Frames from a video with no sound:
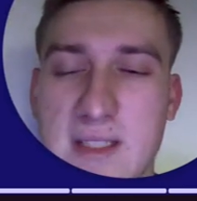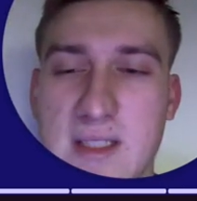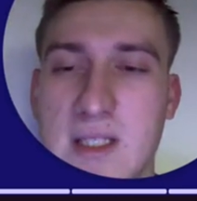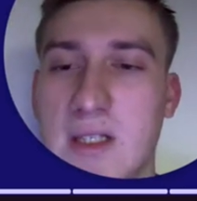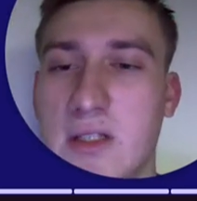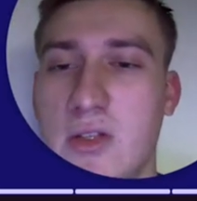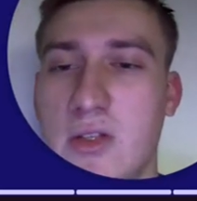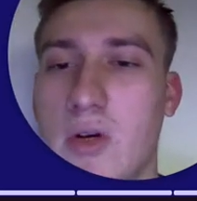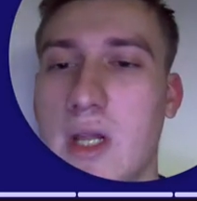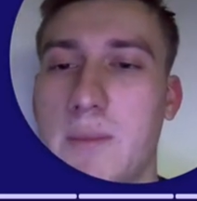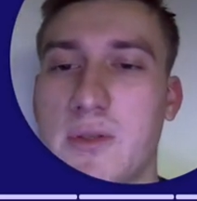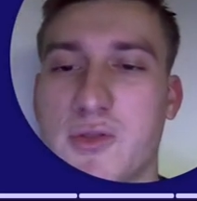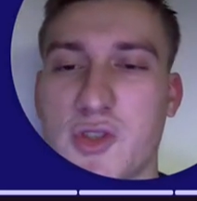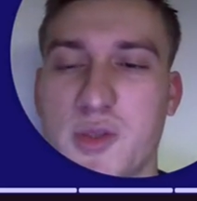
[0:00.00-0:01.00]
And you're able
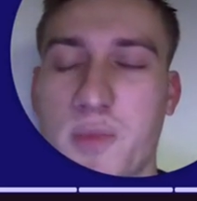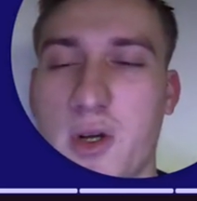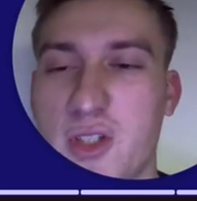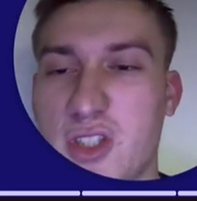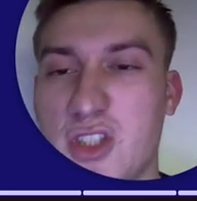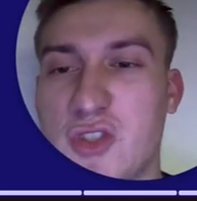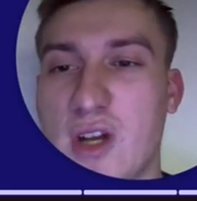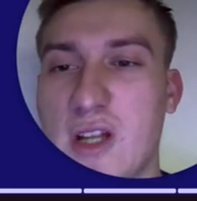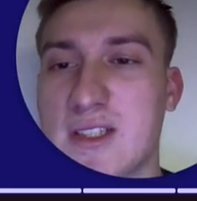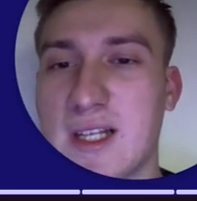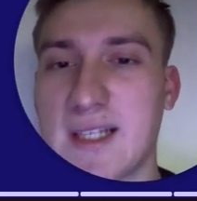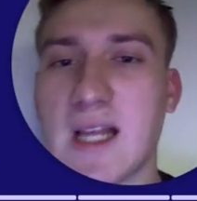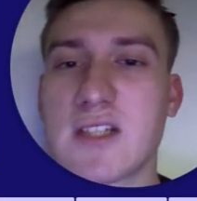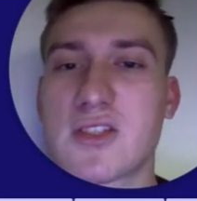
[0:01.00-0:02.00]
to spot trends
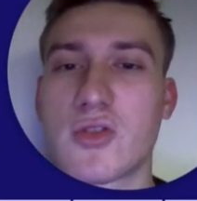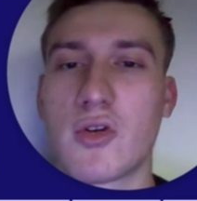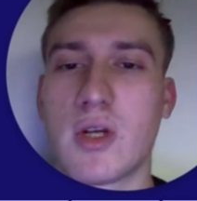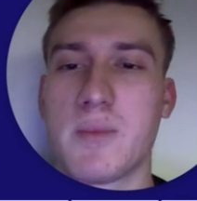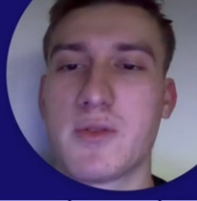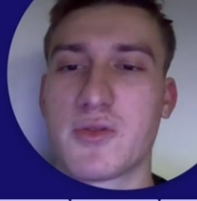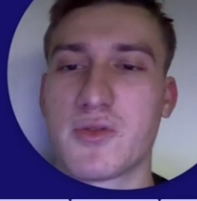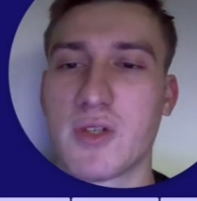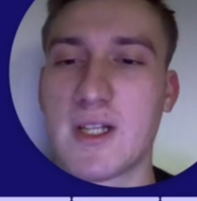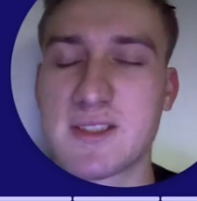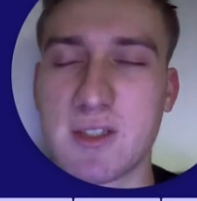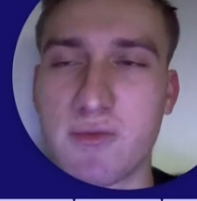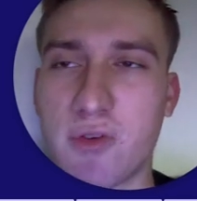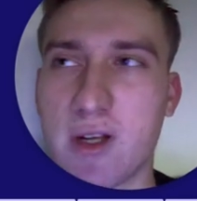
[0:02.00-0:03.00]
like that, so you're able to, let's
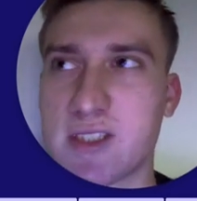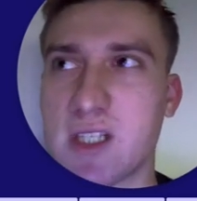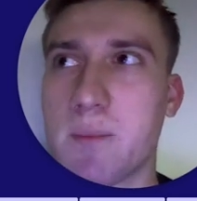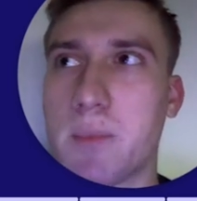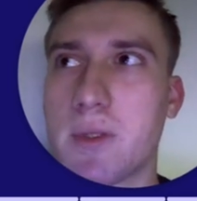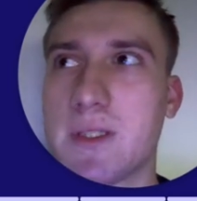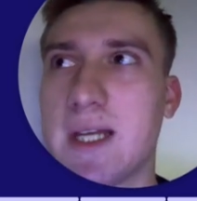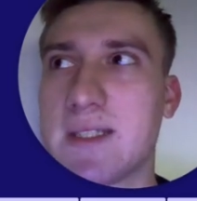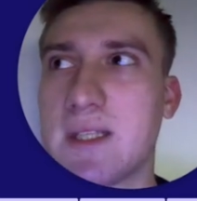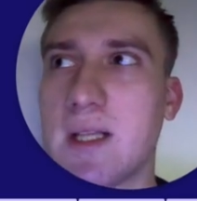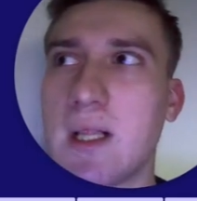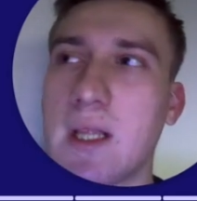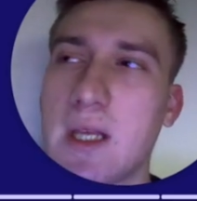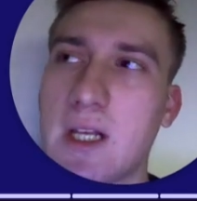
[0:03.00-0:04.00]
say, for example, that
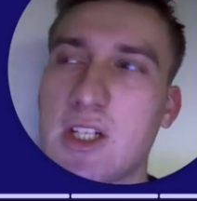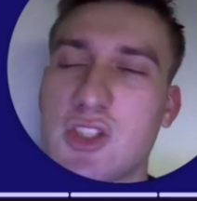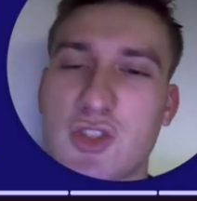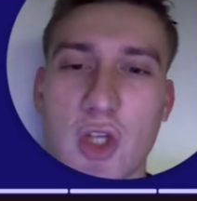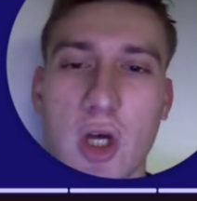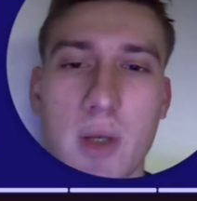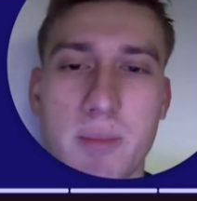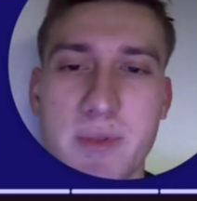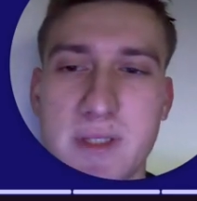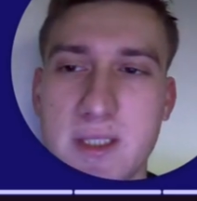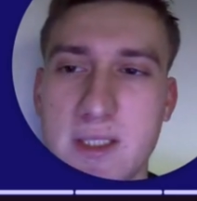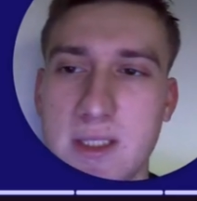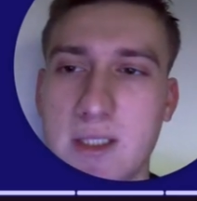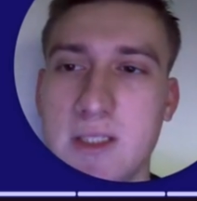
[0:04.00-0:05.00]
stop
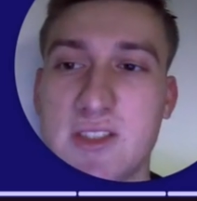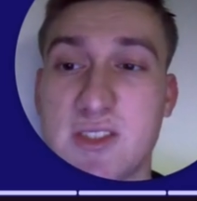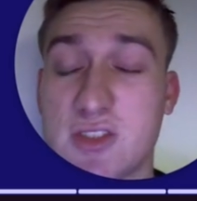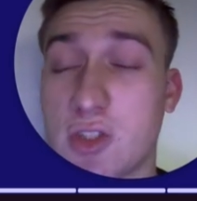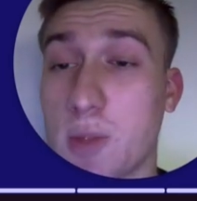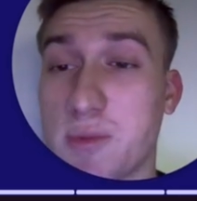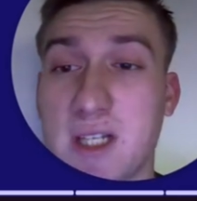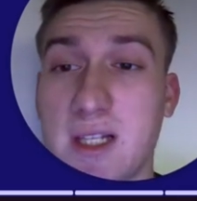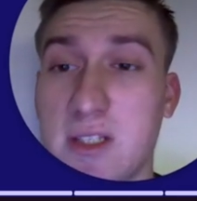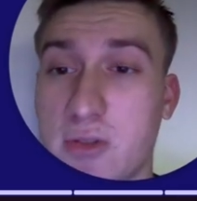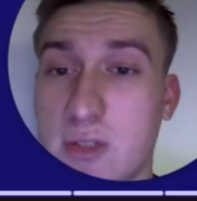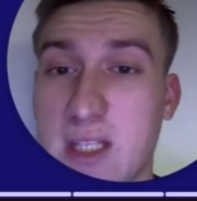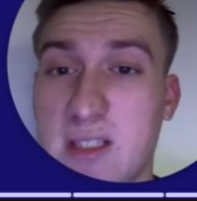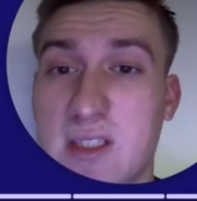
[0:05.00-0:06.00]
selling to
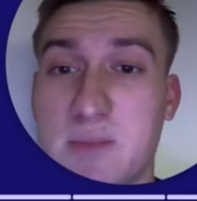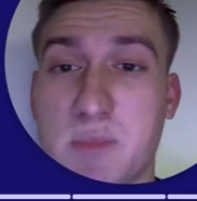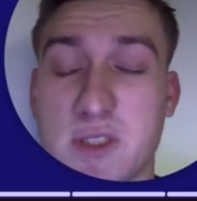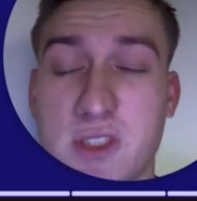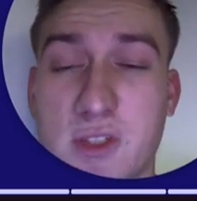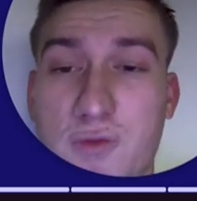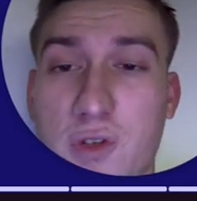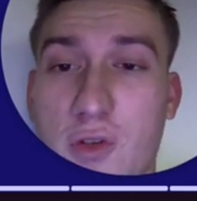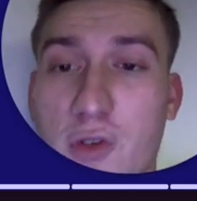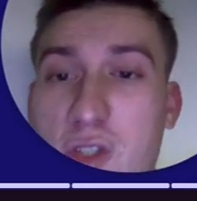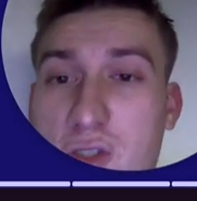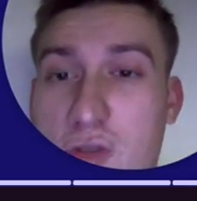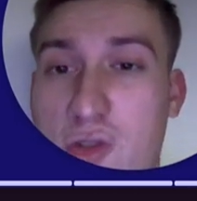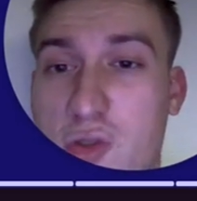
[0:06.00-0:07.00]
that specific
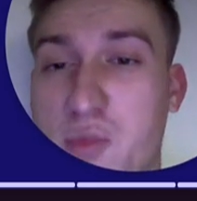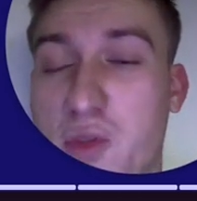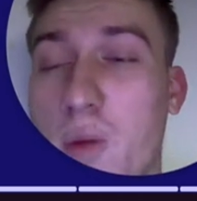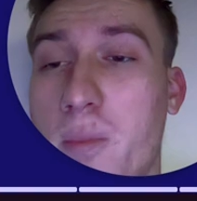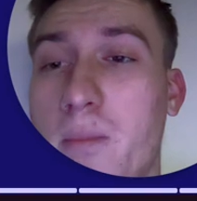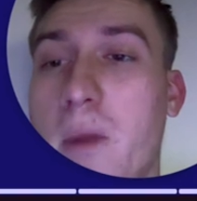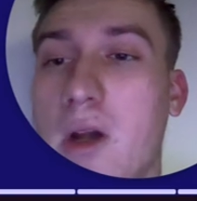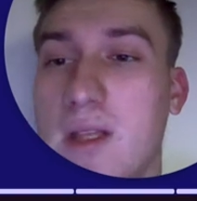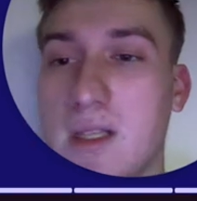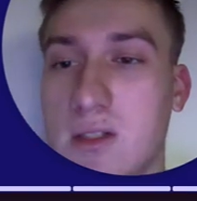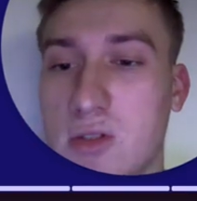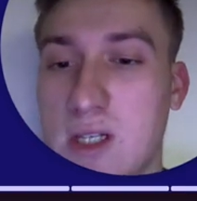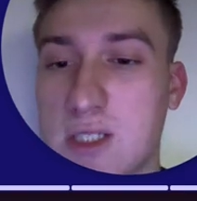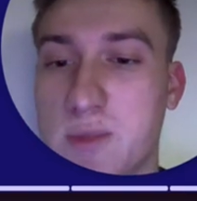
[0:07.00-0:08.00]
region or stop marketing
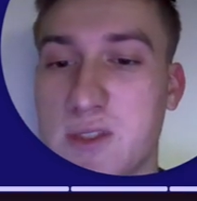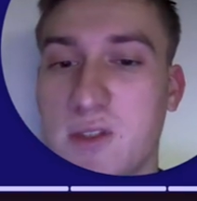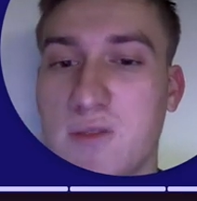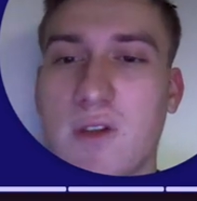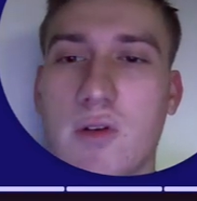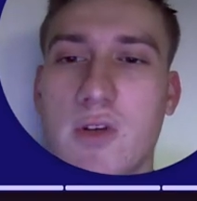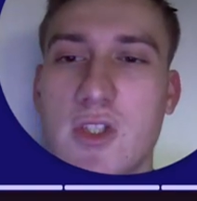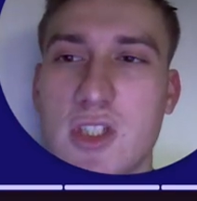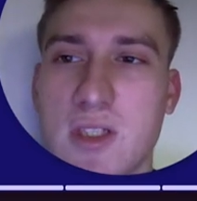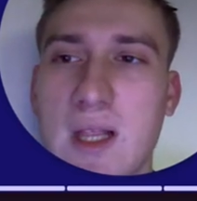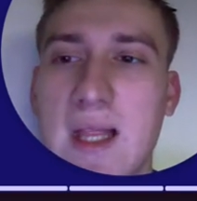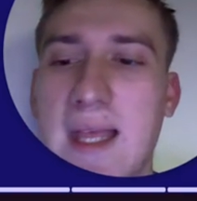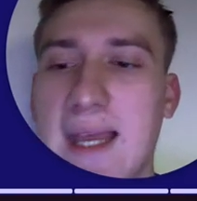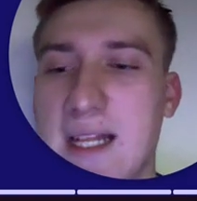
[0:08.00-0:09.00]
to that specific region,
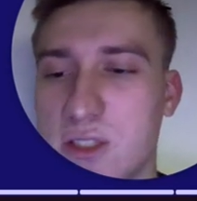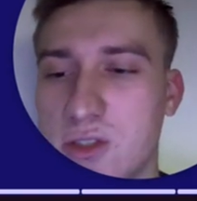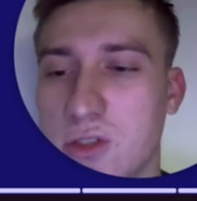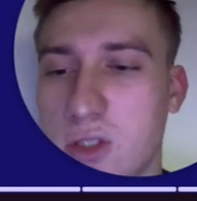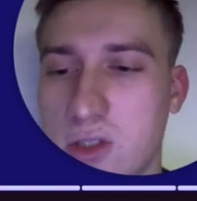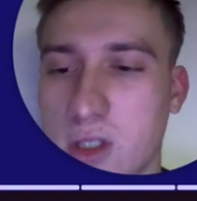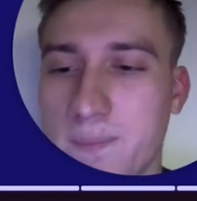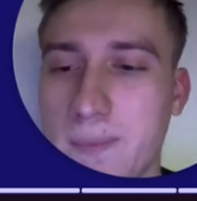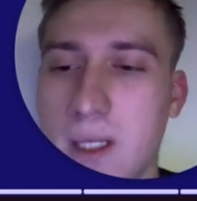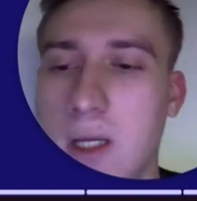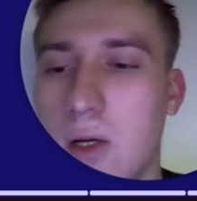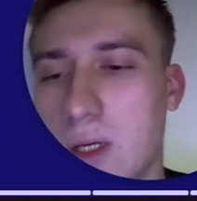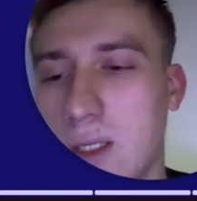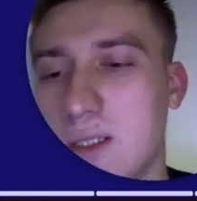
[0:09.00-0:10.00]
and so on,
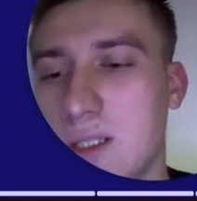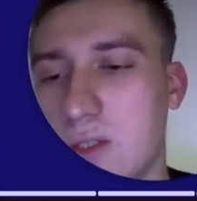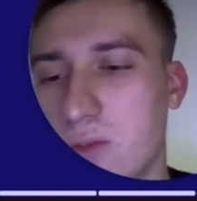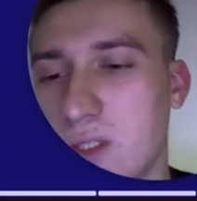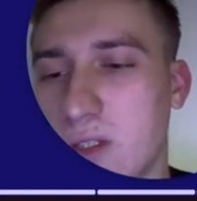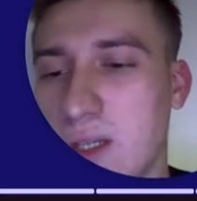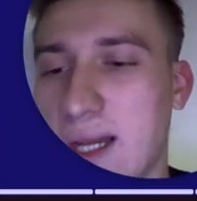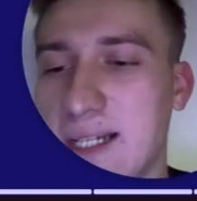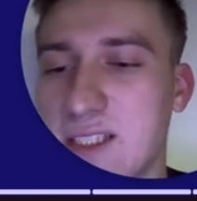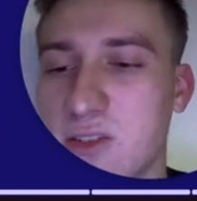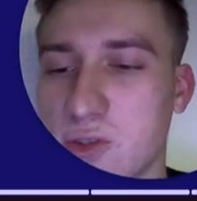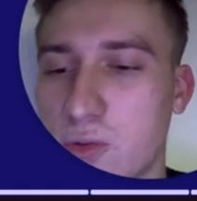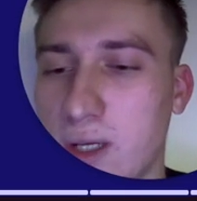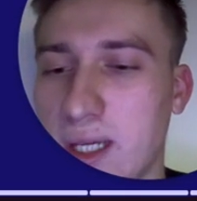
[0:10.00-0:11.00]
right? It asks
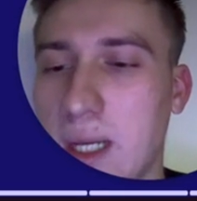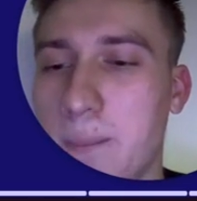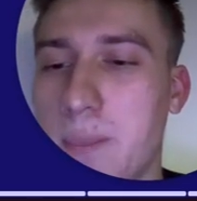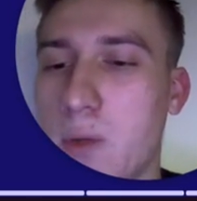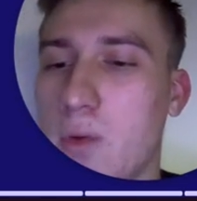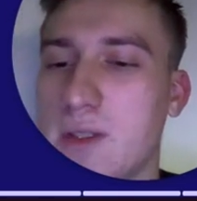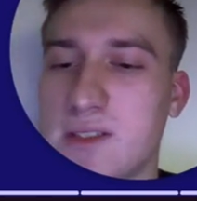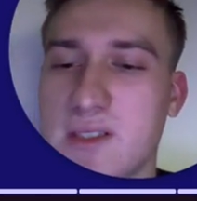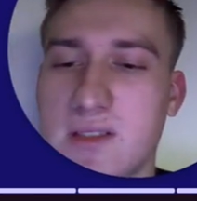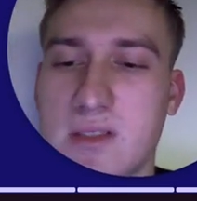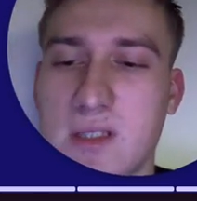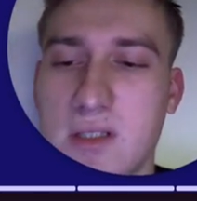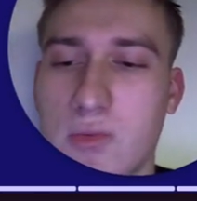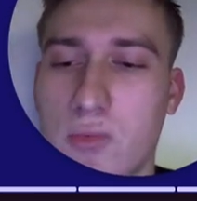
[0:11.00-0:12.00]
us what happened, what
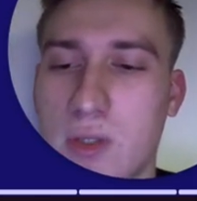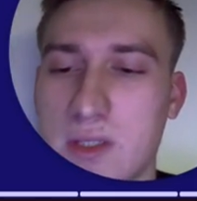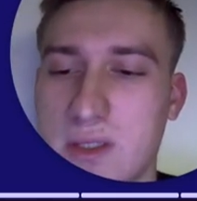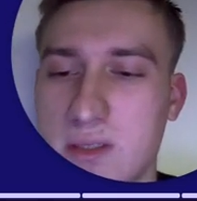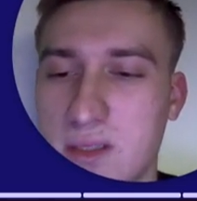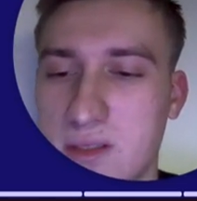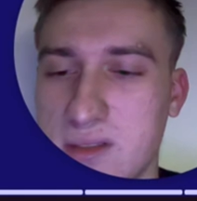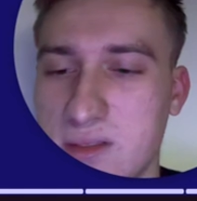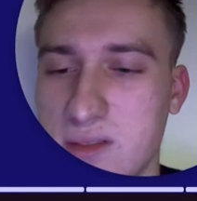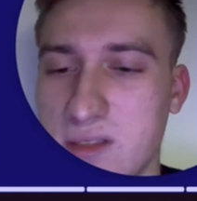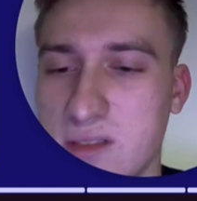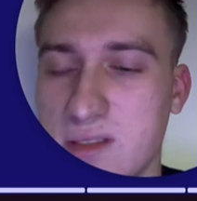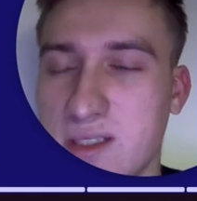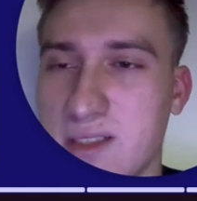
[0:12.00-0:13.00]

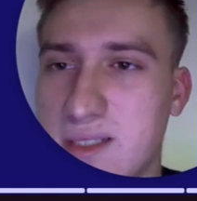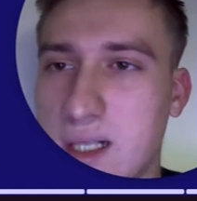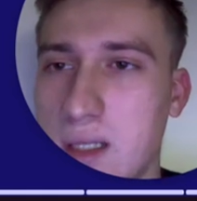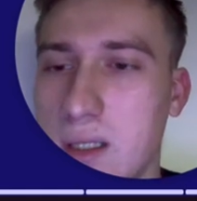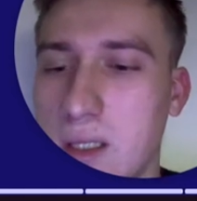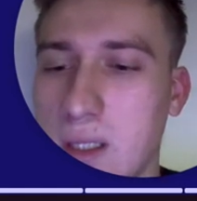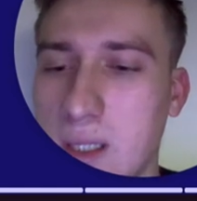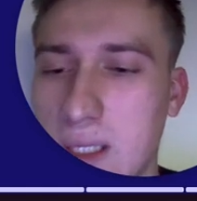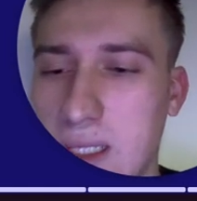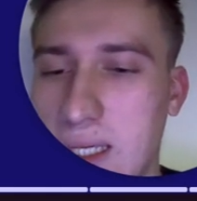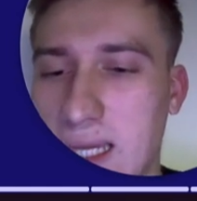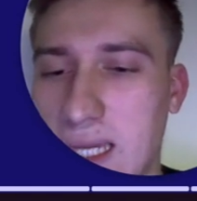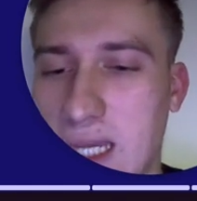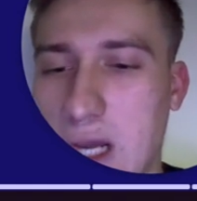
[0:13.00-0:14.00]
does this tell,
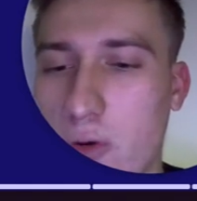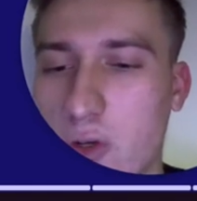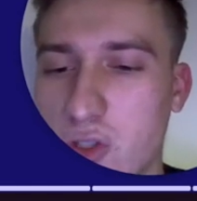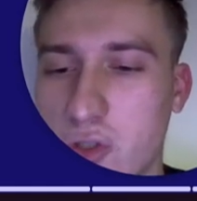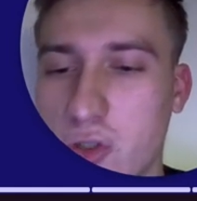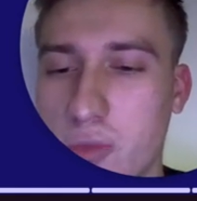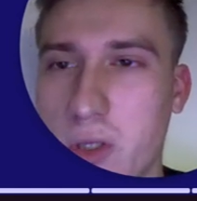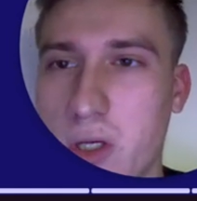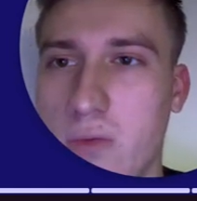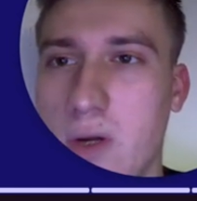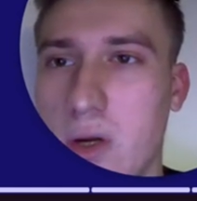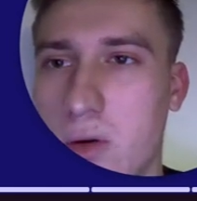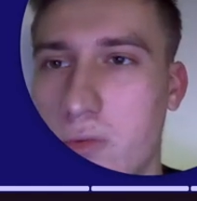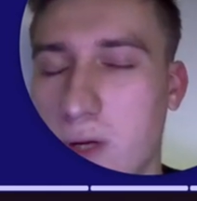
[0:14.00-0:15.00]
and what should you be
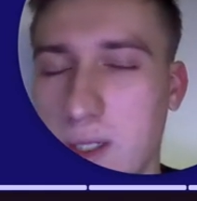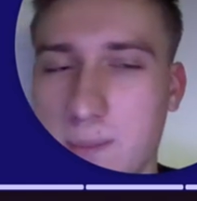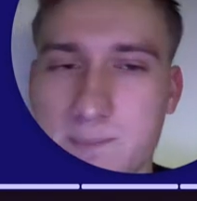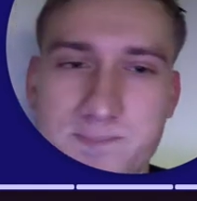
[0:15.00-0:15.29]
aware of, right?